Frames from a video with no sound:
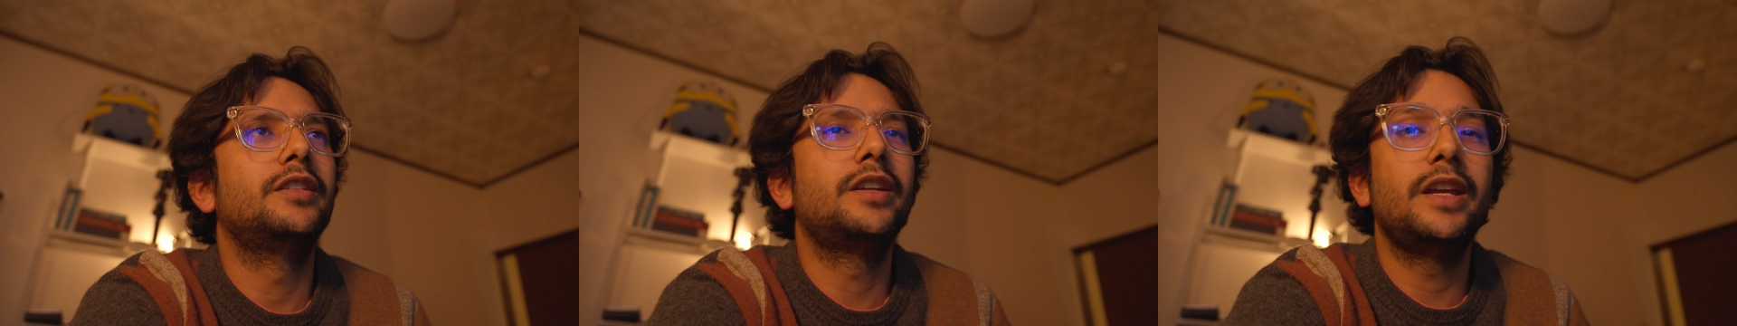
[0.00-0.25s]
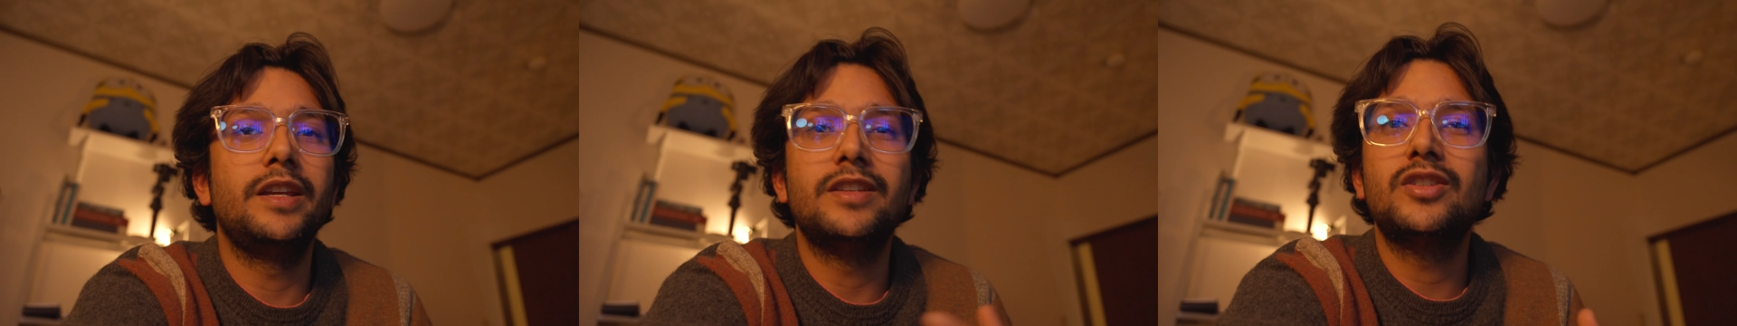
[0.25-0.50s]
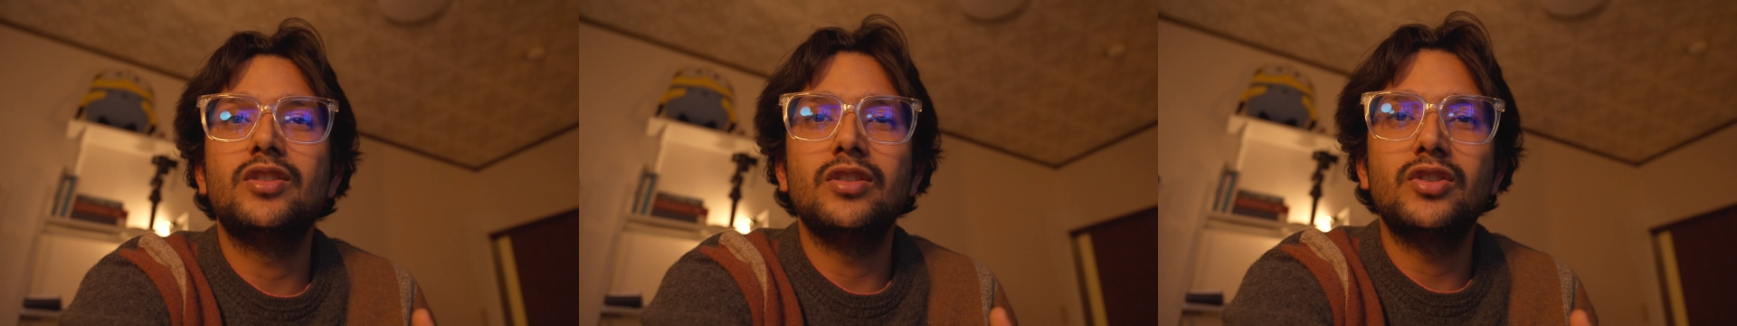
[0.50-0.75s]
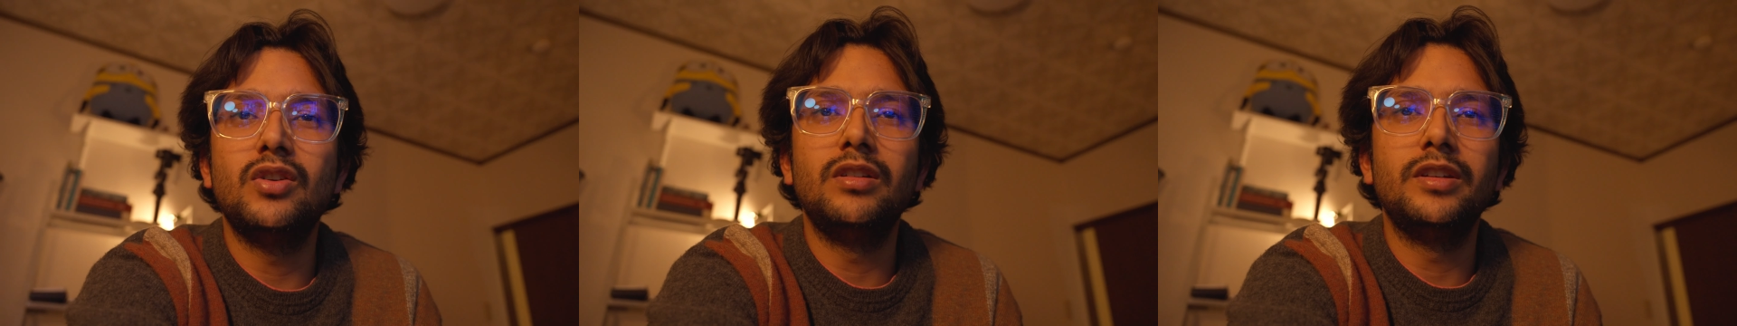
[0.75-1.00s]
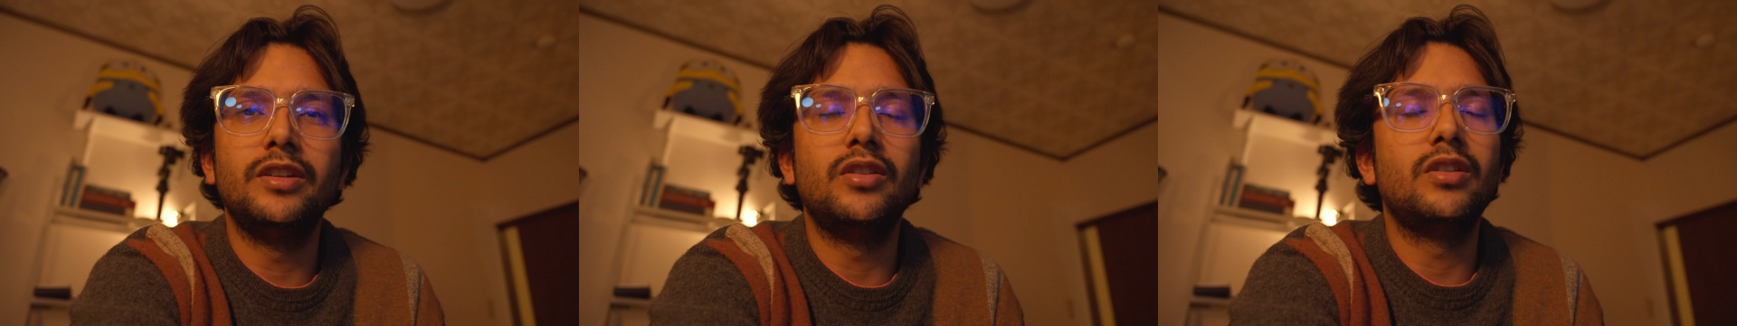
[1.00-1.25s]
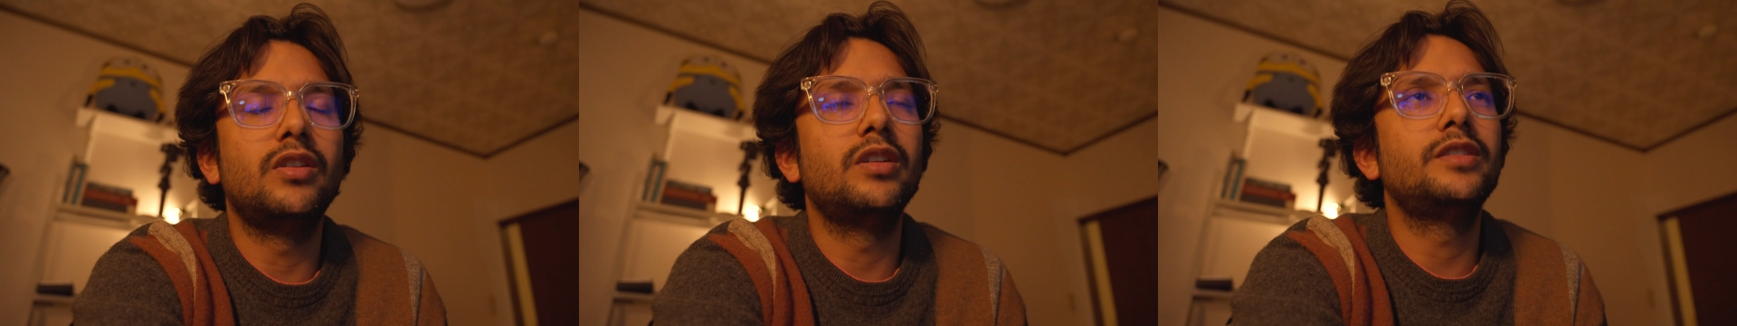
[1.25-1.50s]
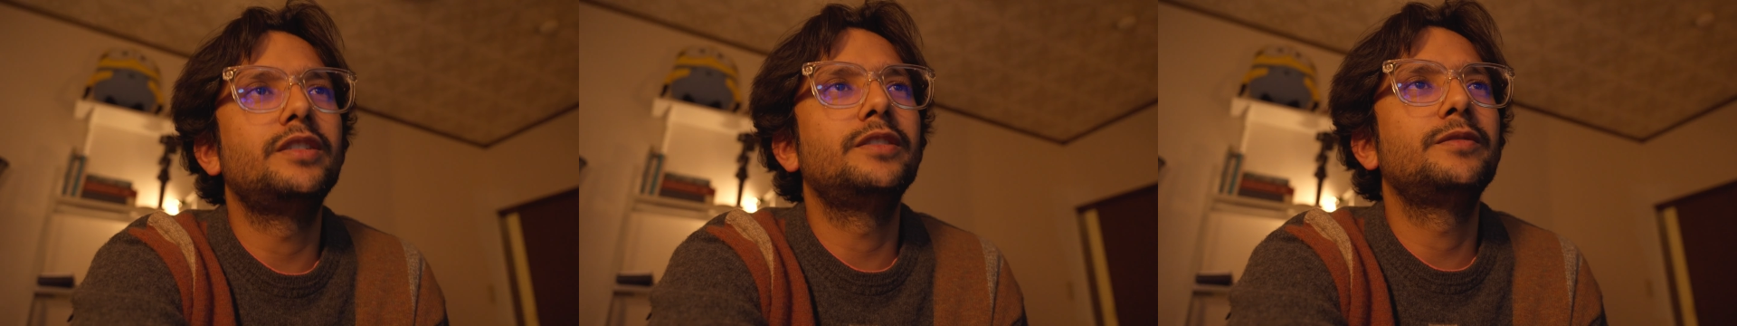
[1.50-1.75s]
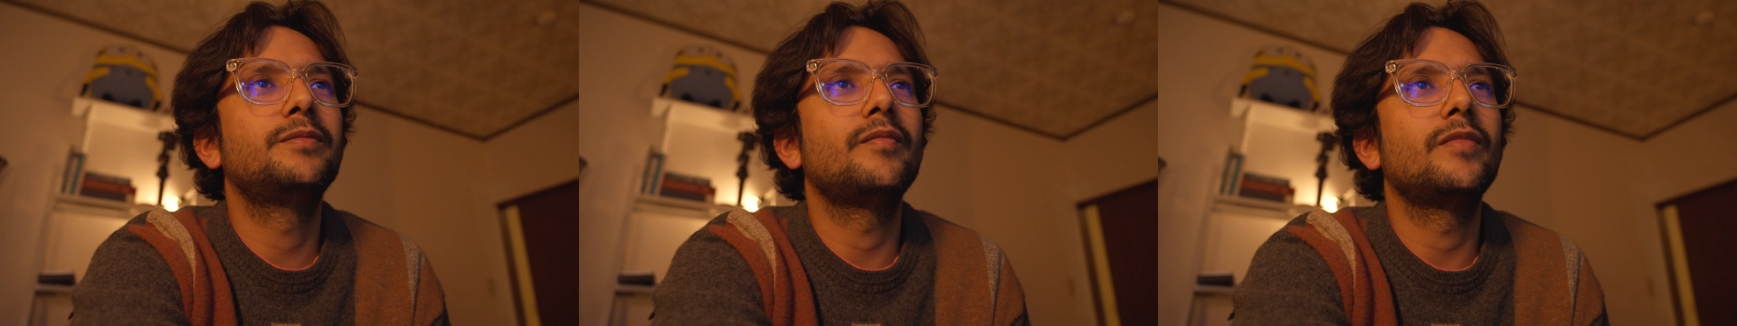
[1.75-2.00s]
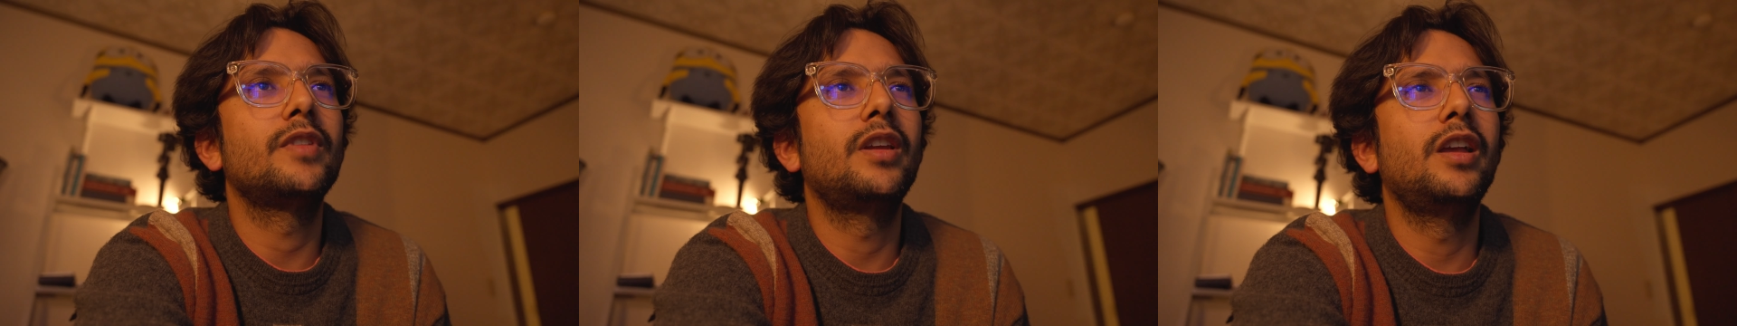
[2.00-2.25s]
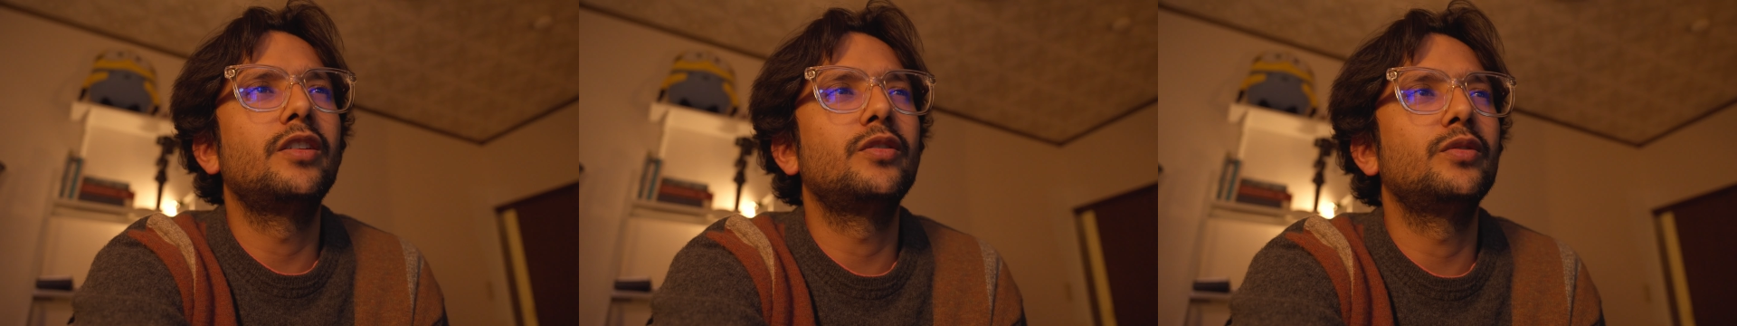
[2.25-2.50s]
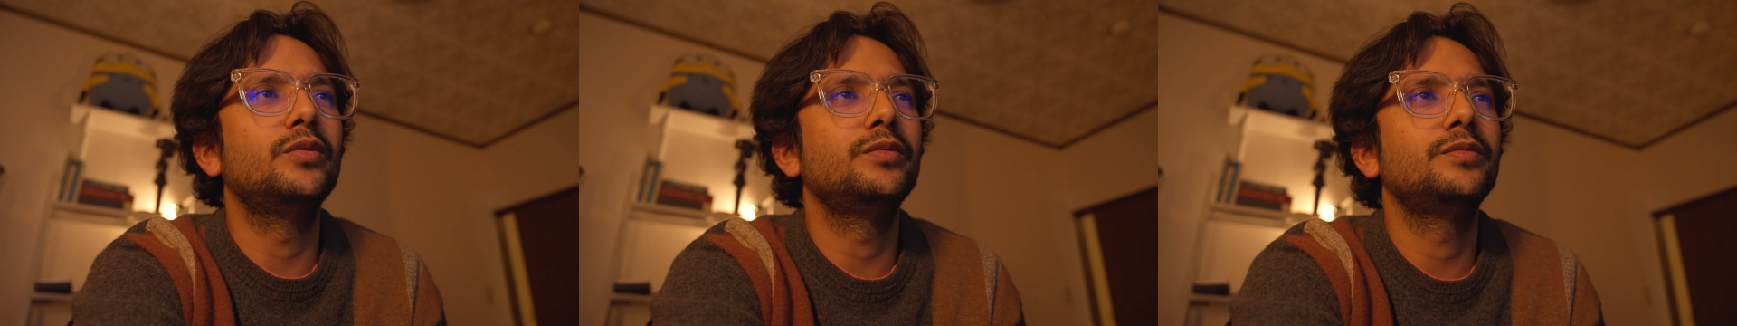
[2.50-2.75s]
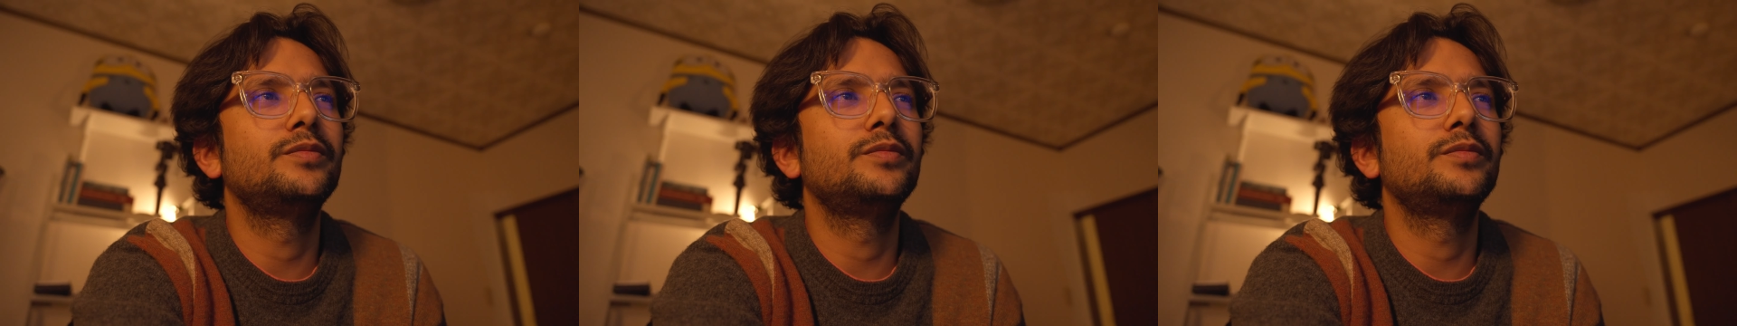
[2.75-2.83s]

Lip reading: I solve it or not. I don't know,